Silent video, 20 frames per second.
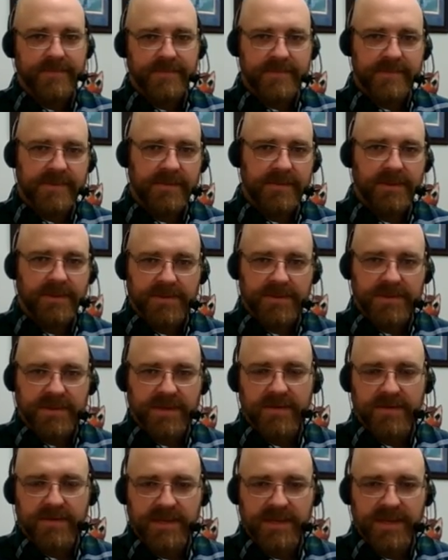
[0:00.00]
some of those
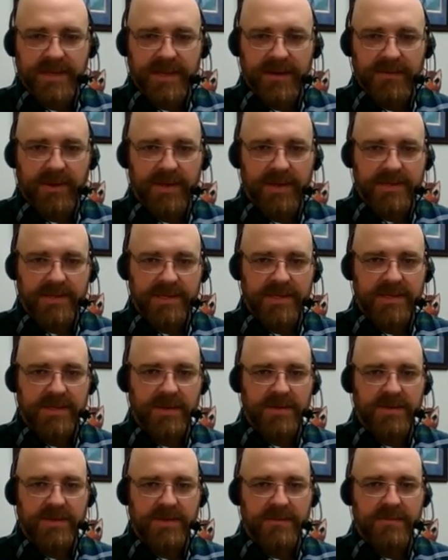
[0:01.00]
skills can get rusty. So
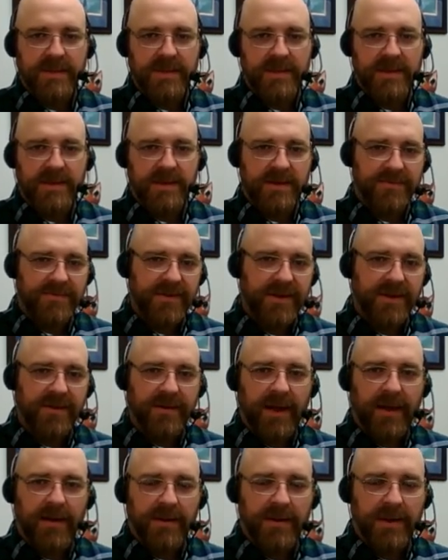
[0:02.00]
it's something you need to figure
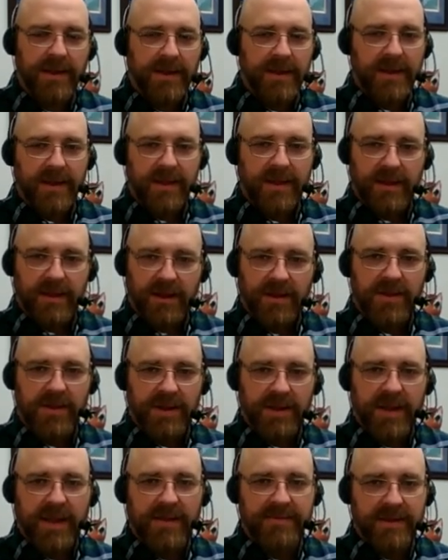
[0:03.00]
out. Are you
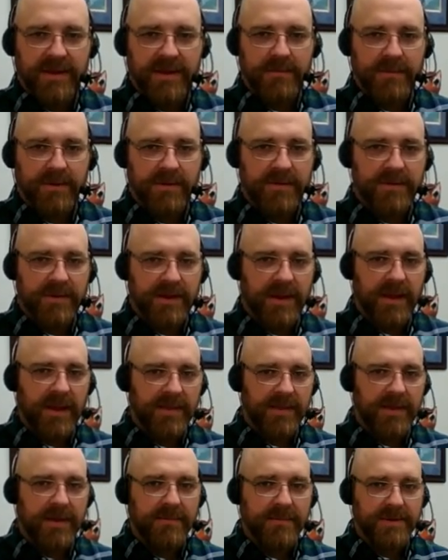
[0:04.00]
going to have the numbers
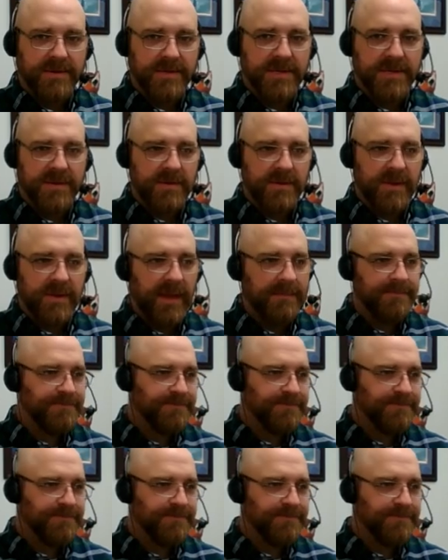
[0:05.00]
to do that?